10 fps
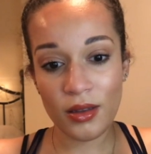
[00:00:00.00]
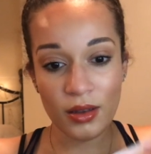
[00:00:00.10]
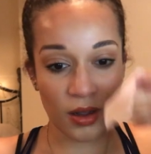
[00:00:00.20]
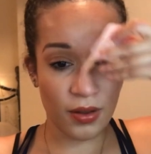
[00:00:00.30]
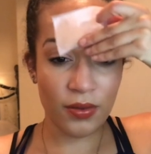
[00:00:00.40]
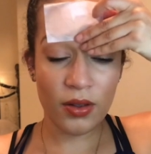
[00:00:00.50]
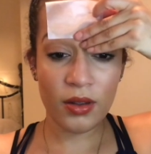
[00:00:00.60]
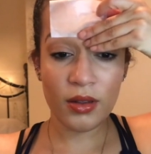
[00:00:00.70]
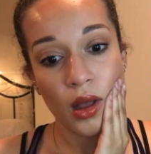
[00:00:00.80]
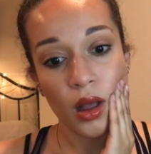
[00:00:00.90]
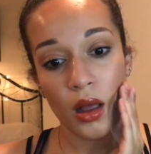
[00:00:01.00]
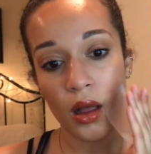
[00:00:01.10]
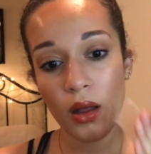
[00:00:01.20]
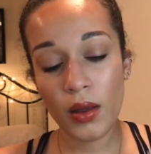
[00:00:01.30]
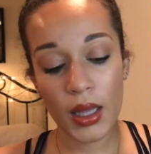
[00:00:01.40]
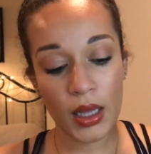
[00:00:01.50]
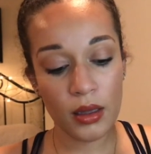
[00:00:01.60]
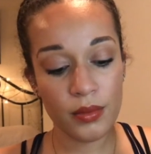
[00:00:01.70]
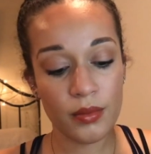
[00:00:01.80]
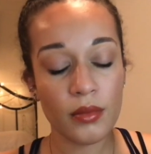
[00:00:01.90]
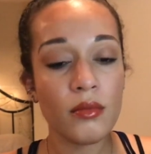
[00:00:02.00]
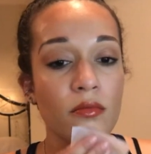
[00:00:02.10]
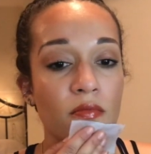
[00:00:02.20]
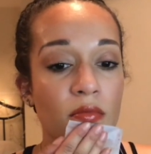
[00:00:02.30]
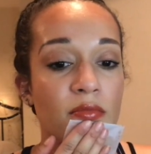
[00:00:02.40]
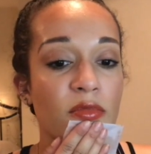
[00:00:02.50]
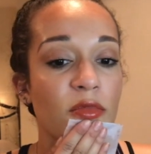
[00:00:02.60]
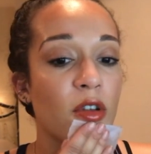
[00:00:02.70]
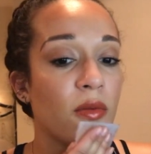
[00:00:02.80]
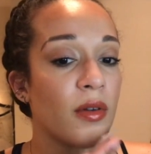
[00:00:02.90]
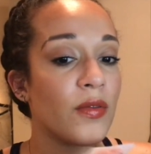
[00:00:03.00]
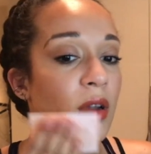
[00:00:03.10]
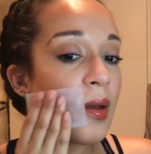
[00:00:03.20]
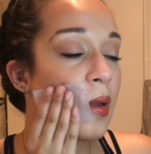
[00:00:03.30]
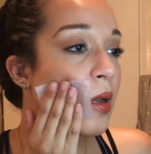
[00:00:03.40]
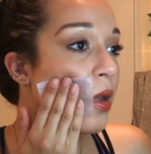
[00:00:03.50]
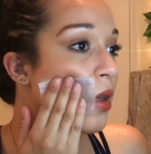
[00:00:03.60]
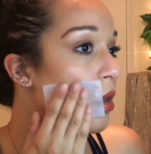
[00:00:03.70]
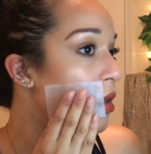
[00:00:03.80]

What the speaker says: is awful. Okay, so we've done